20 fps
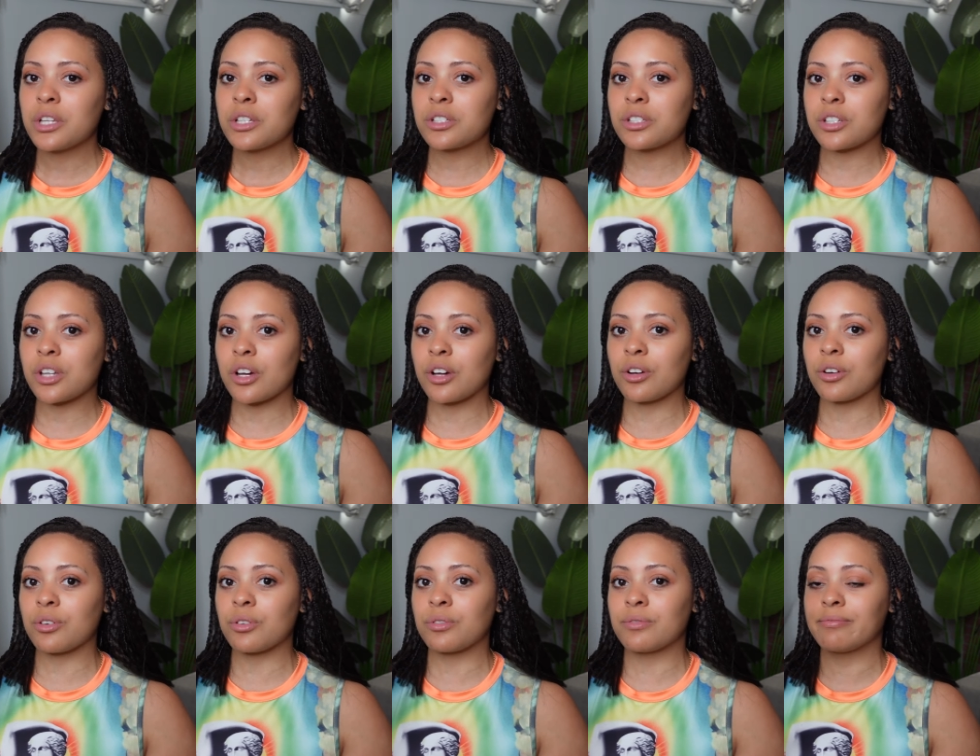
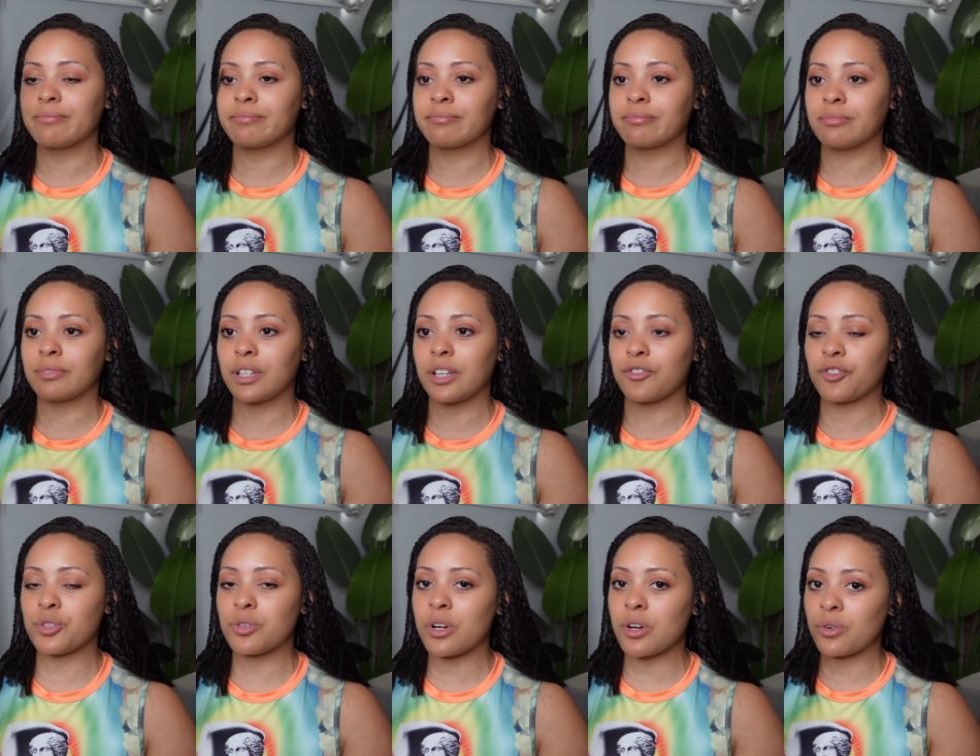So
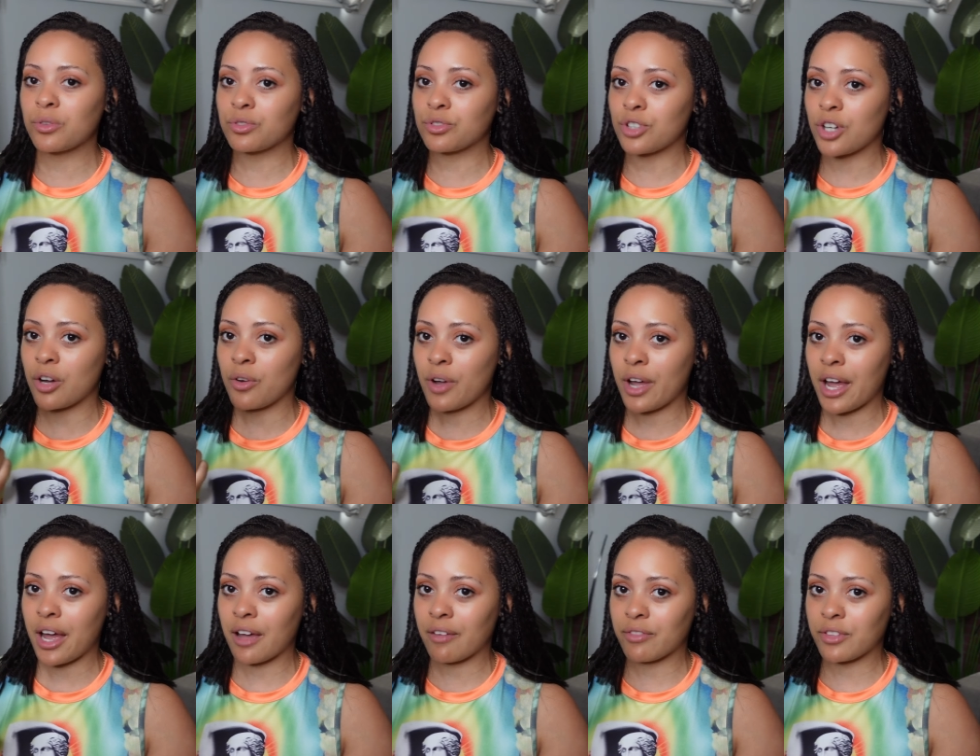if you don't
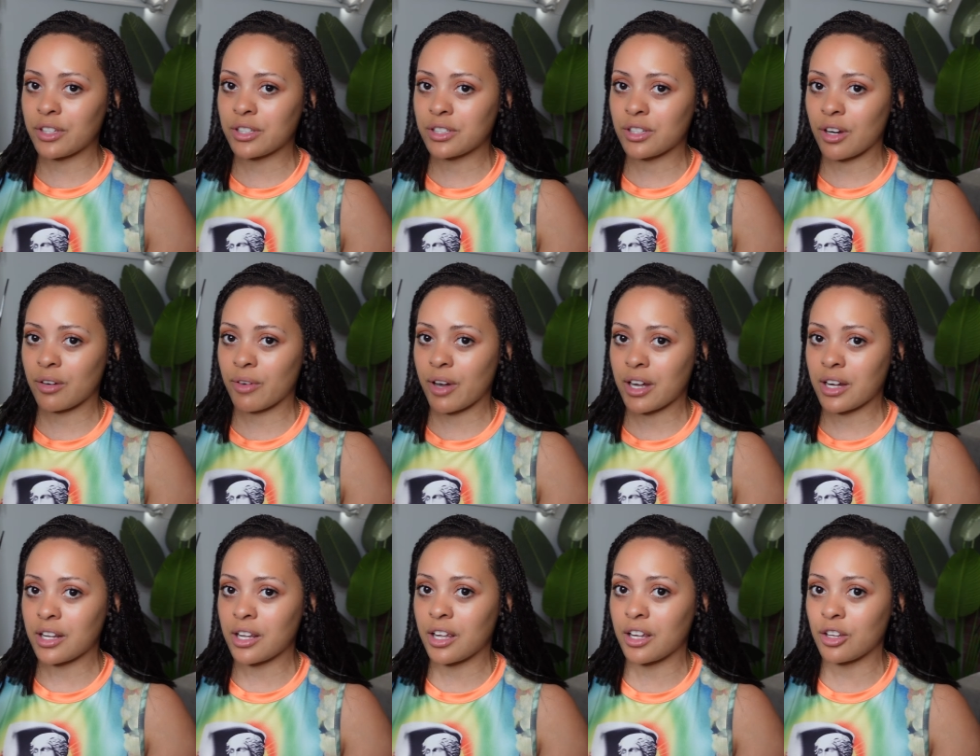have this
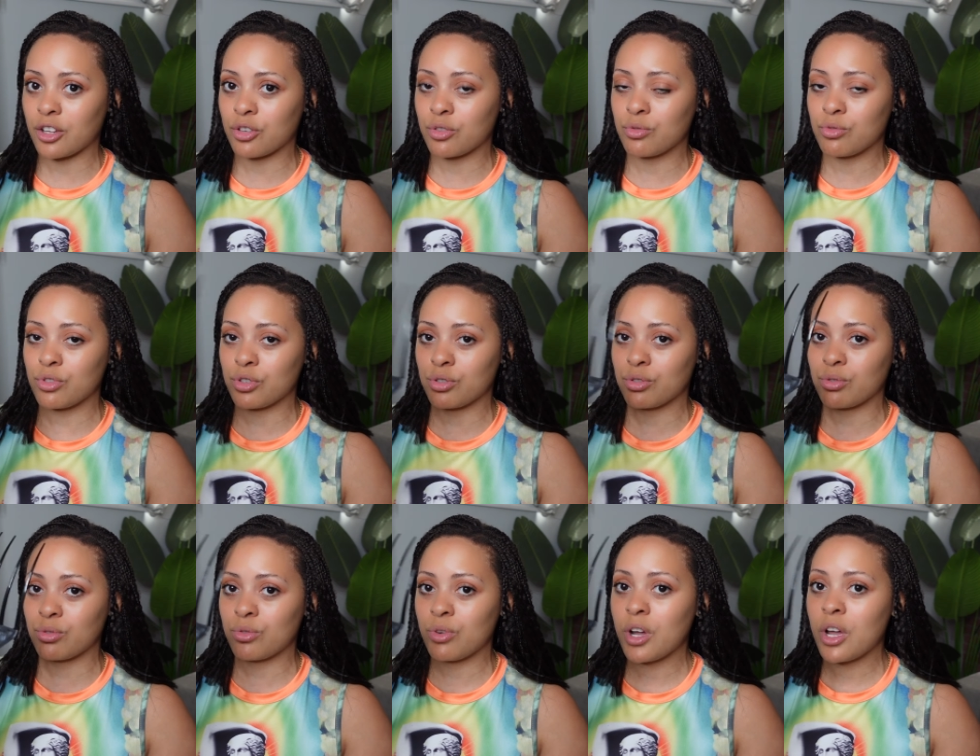already and you
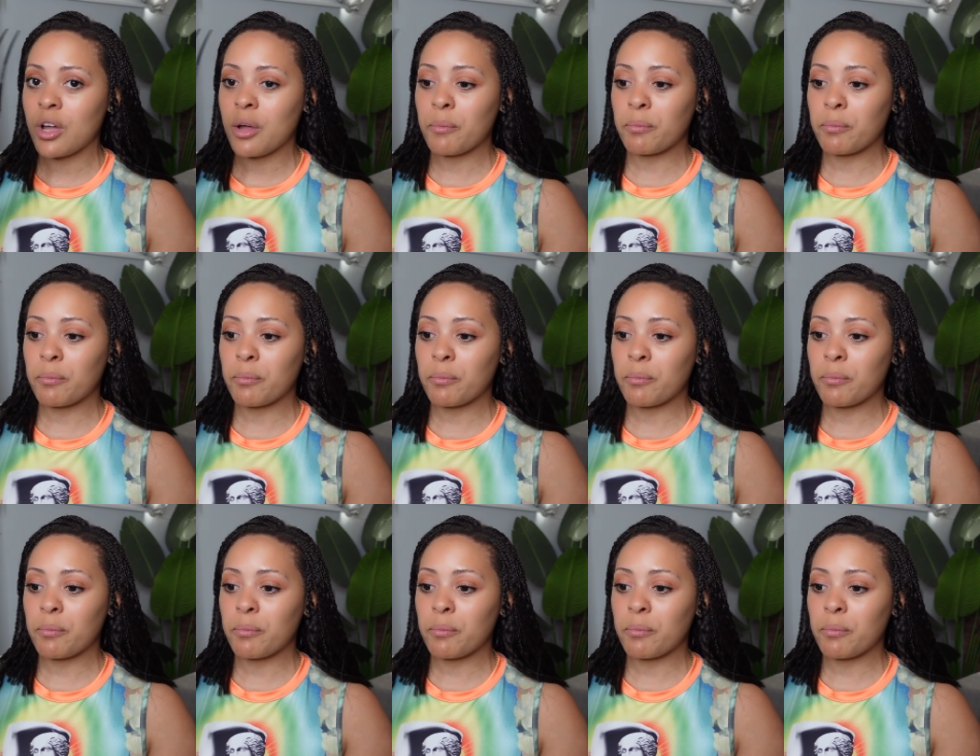do